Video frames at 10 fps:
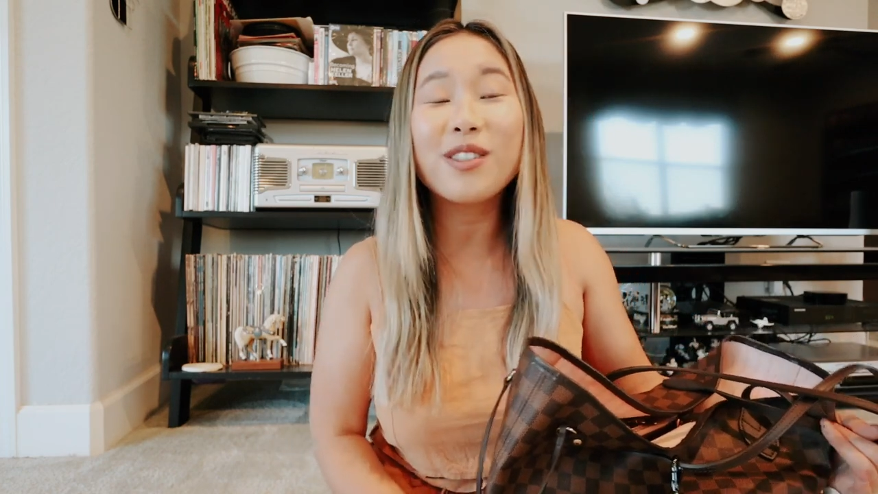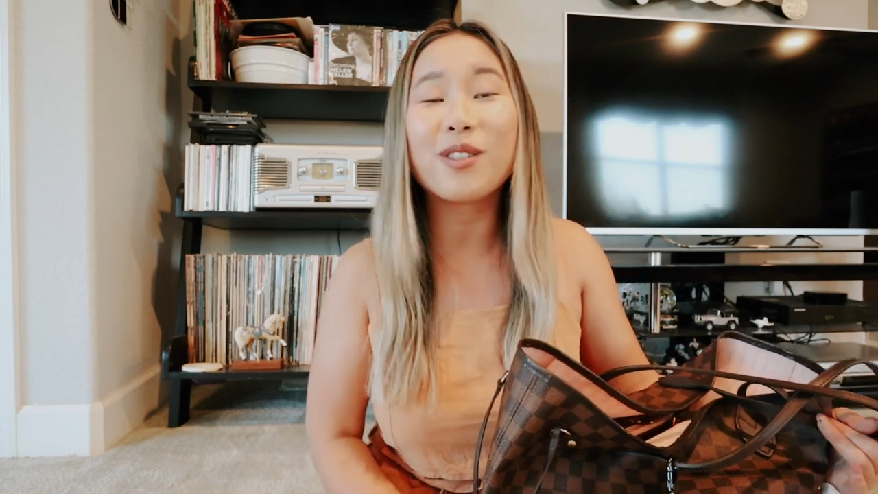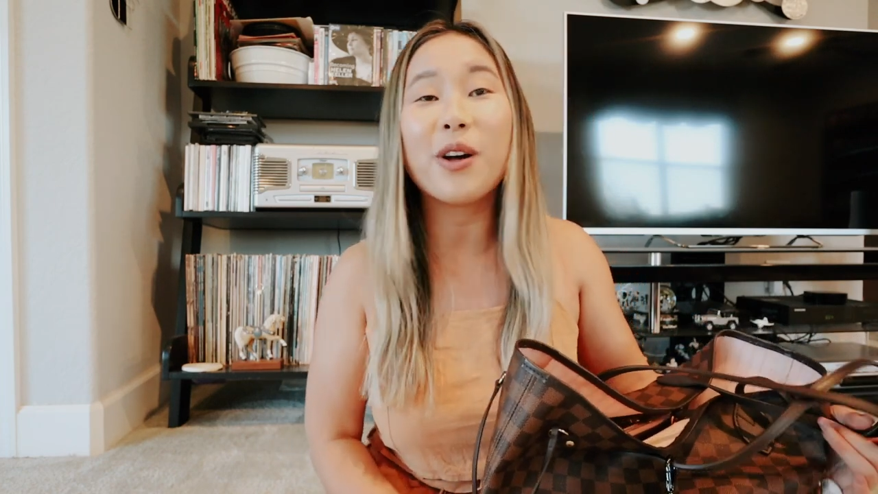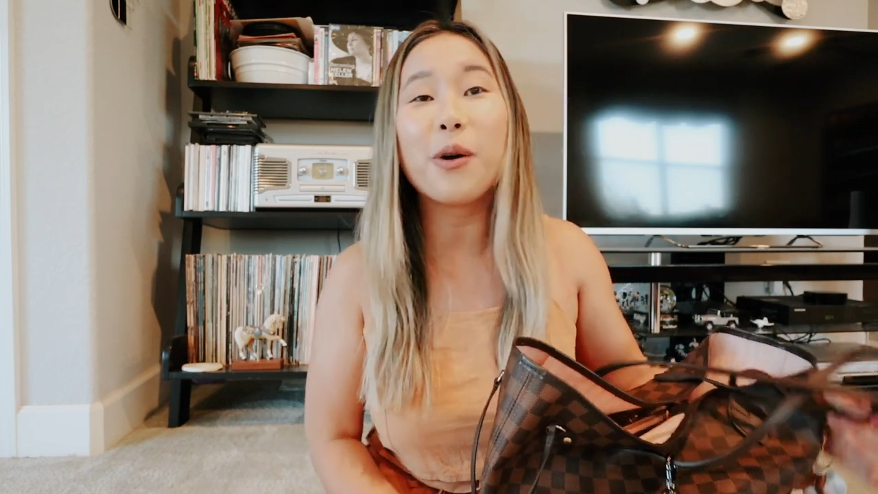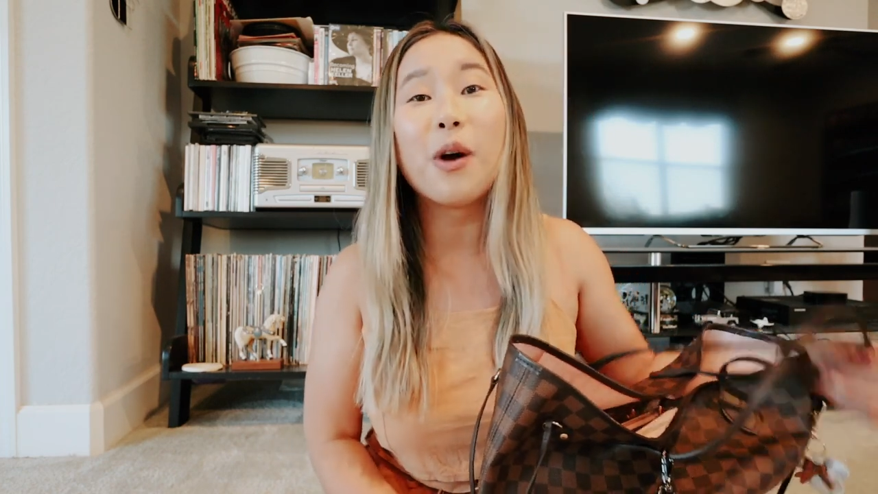
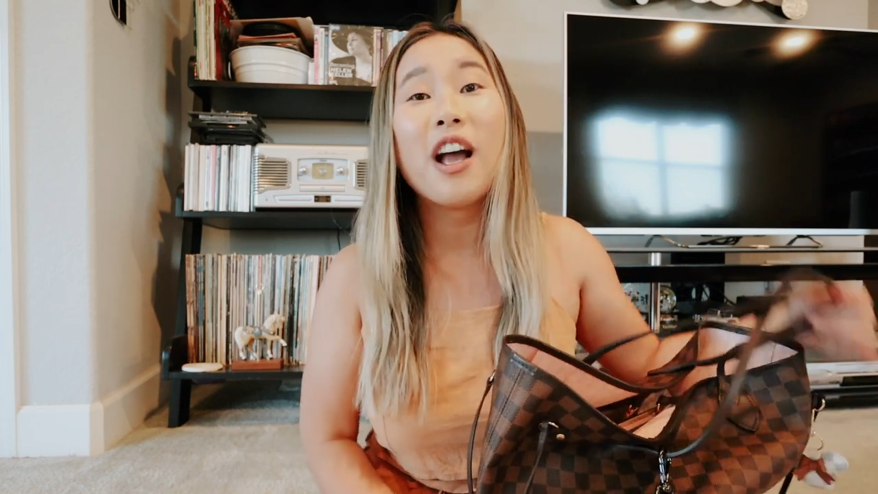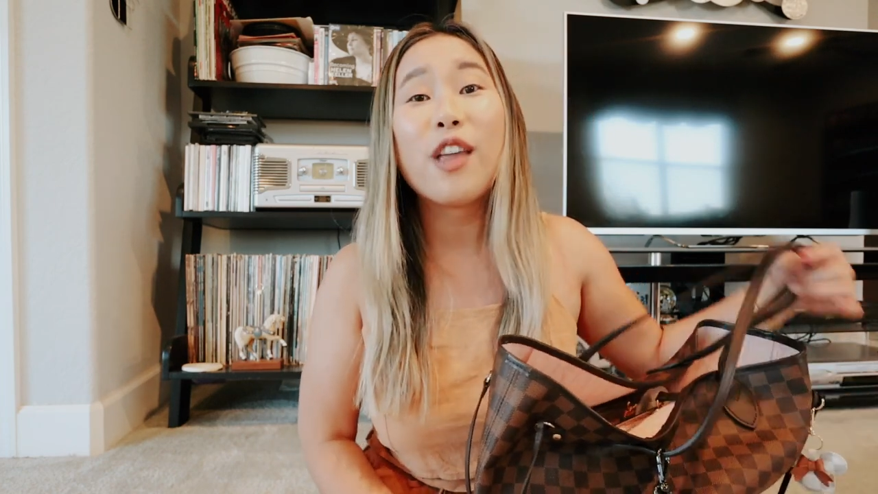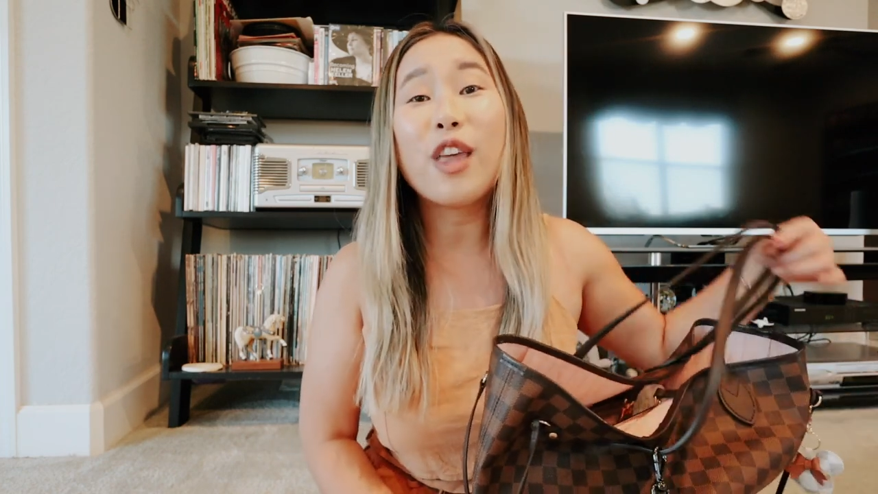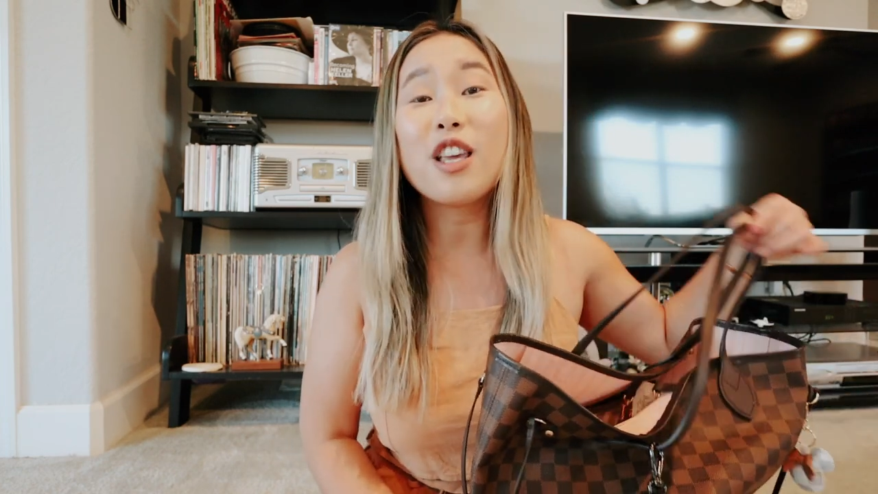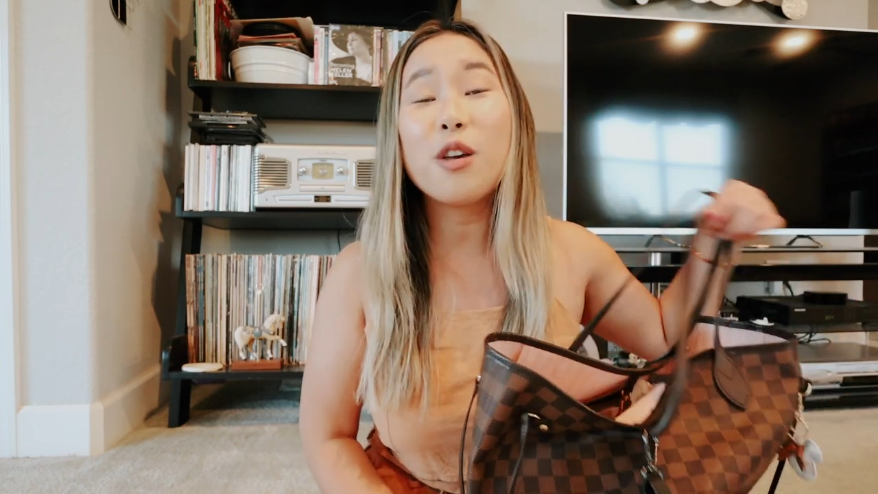so
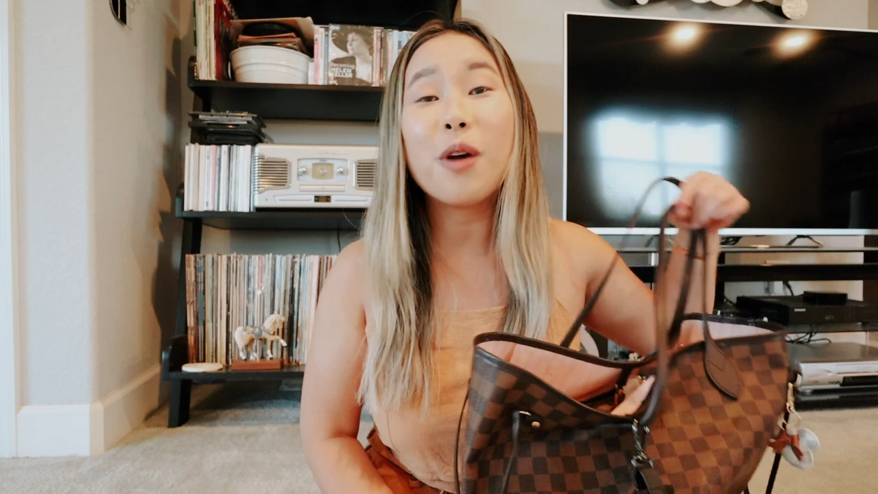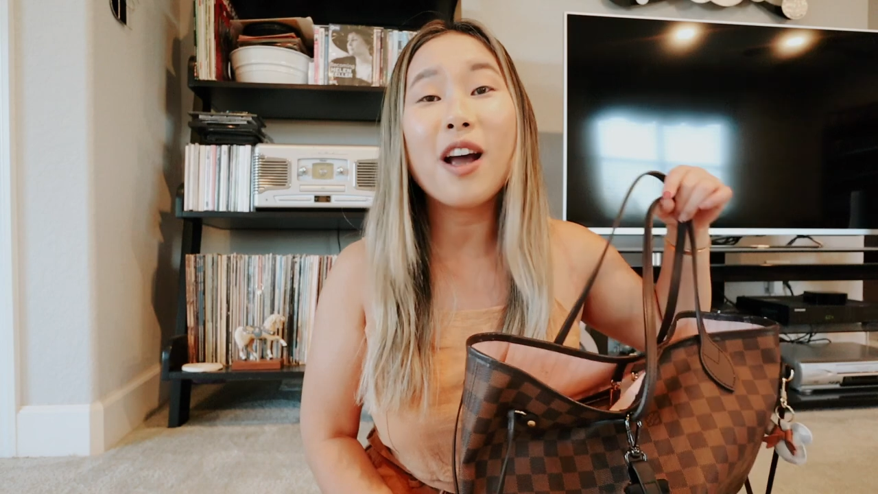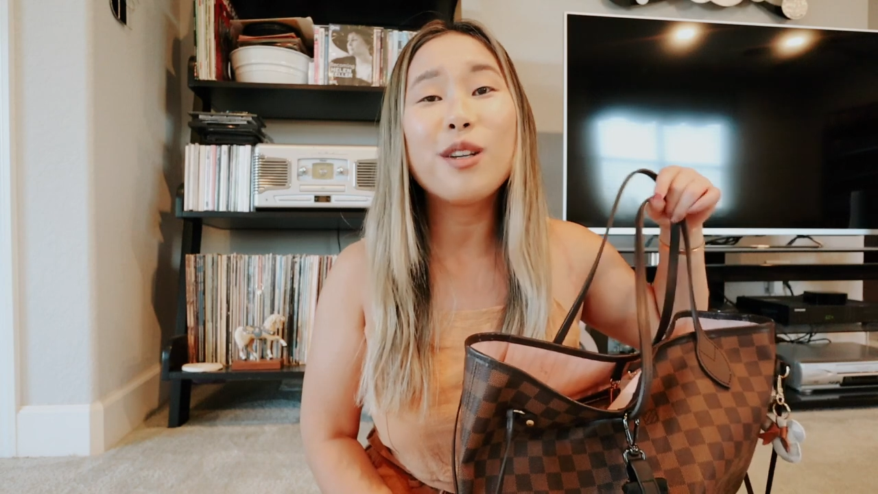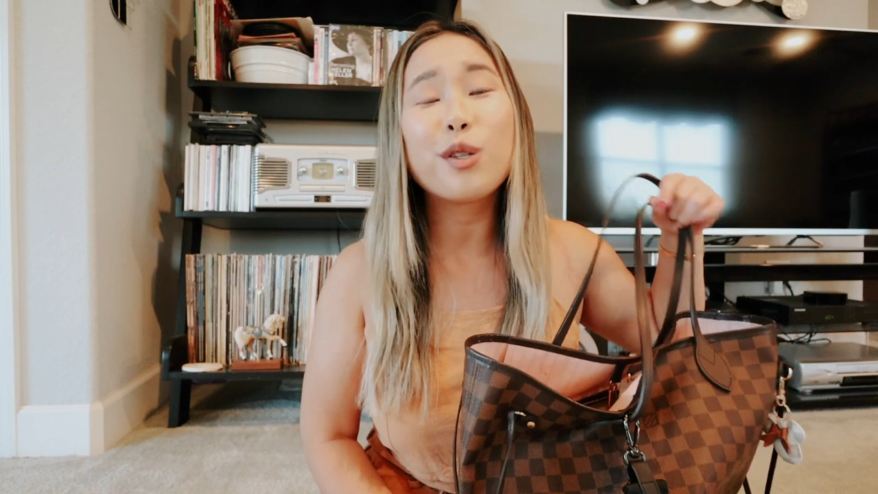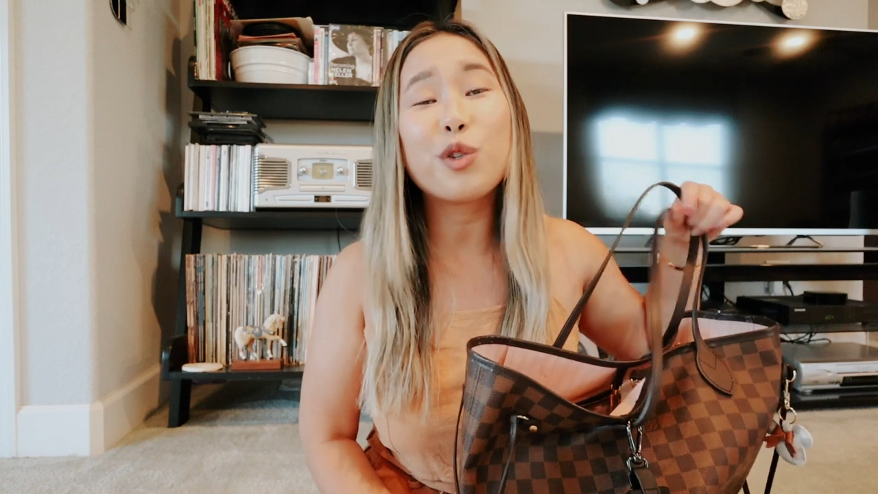thank you
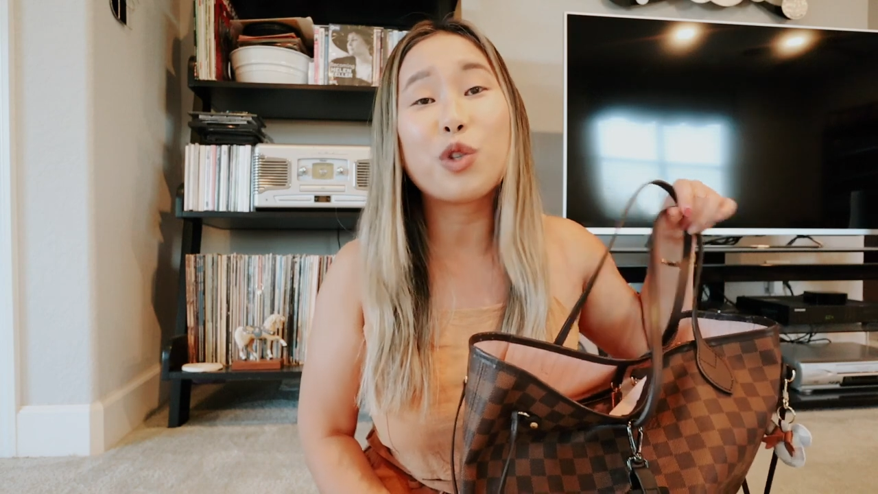guys